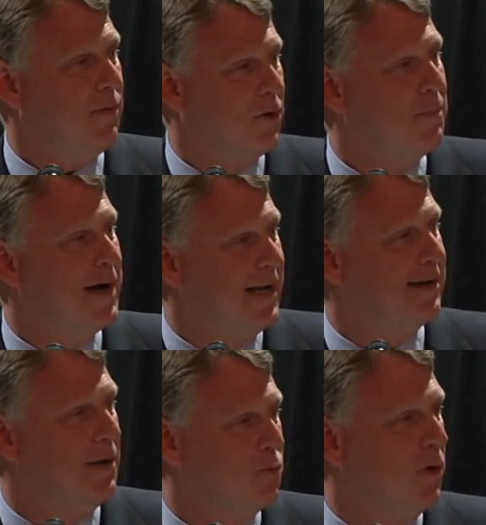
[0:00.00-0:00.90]
One of my
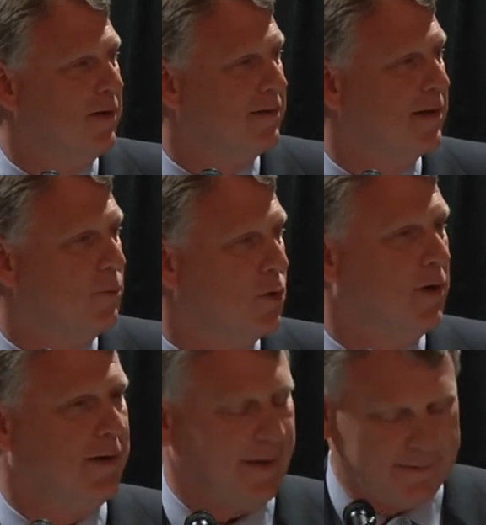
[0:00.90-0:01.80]
nicknames was
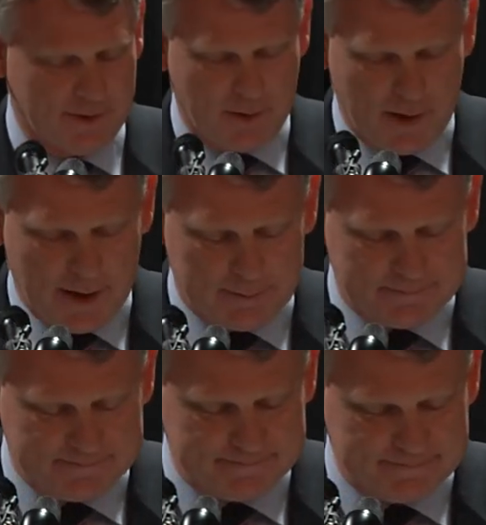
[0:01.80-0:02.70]
Kittamaqundi, so um,